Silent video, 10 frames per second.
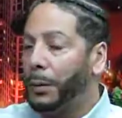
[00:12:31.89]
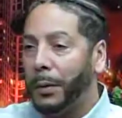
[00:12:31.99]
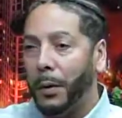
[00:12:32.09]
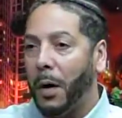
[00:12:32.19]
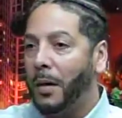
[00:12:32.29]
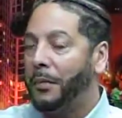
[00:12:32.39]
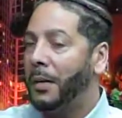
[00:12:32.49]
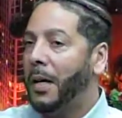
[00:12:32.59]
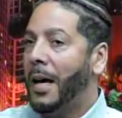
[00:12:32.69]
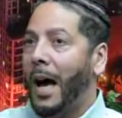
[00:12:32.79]
You know,
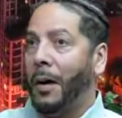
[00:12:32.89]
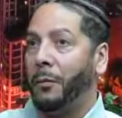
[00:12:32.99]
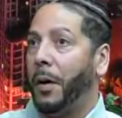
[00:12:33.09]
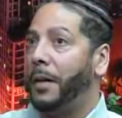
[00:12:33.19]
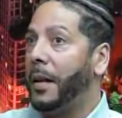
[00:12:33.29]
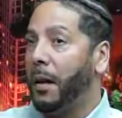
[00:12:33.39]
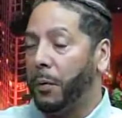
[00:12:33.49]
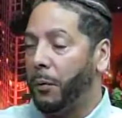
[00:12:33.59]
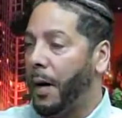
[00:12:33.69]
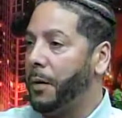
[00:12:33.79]
I've read that
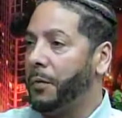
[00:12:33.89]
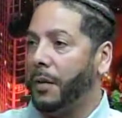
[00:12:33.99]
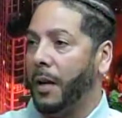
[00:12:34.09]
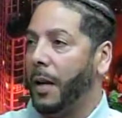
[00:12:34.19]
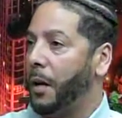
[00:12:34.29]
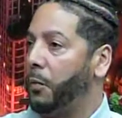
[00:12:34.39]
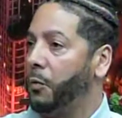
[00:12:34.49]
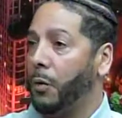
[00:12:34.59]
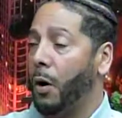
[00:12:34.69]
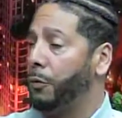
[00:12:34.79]
other writers say that
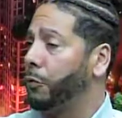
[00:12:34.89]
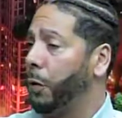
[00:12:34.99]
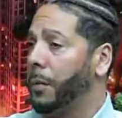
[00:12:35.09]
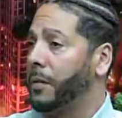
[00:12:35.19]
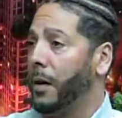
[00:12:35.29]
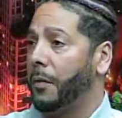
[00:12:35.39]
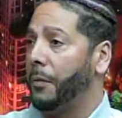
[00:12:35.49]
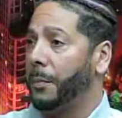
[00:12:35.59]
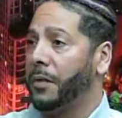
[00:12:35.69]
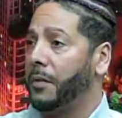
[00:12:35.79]
our stories come
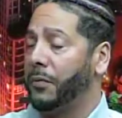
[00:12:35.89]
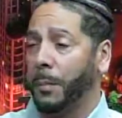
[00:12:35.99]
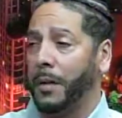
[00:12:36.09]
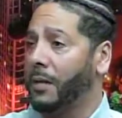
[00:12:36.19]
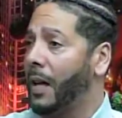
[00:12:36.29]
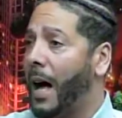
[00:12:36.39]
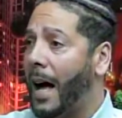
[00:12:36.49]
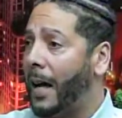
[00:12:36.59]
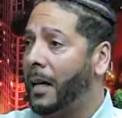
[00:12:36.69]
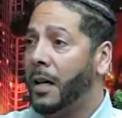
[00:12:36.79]
from the
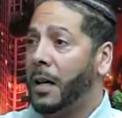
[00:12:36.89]
sky,